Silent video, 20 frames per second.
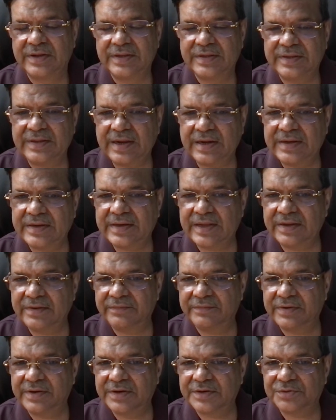that
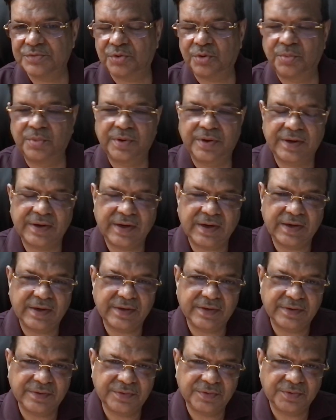time when it is over
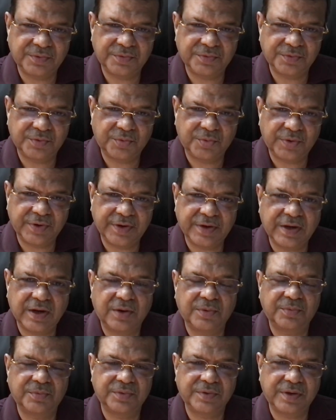and you know you're going
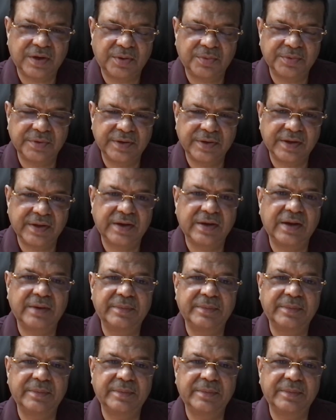down the hill.